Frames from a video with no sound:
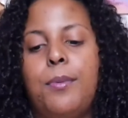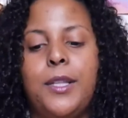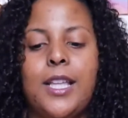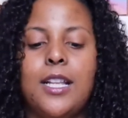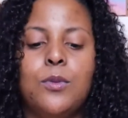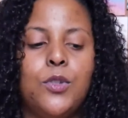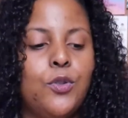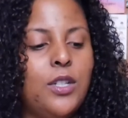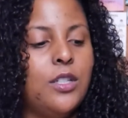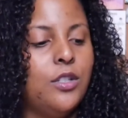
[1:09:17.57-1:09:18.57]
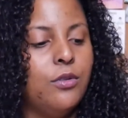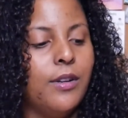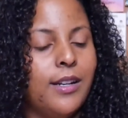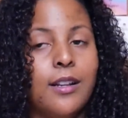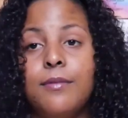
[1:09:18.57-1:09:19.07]
But that's what you need to do
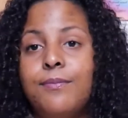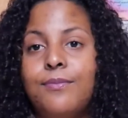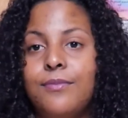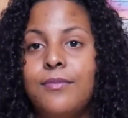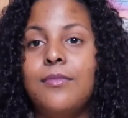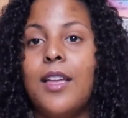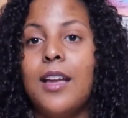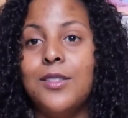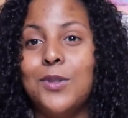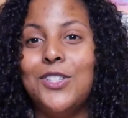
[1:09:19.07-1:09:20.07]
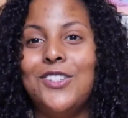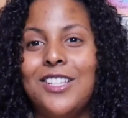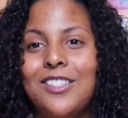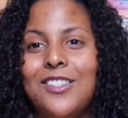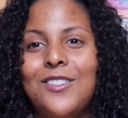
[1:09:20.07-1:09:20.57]
right now. That is what you
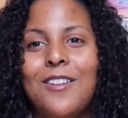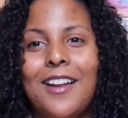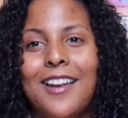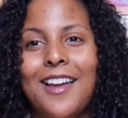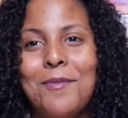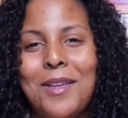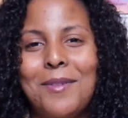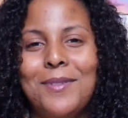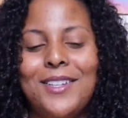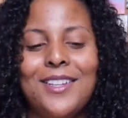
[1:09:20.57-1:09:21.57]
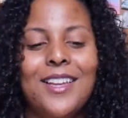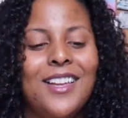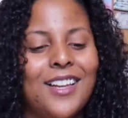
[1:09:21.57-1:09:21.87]
need to do right now, baby.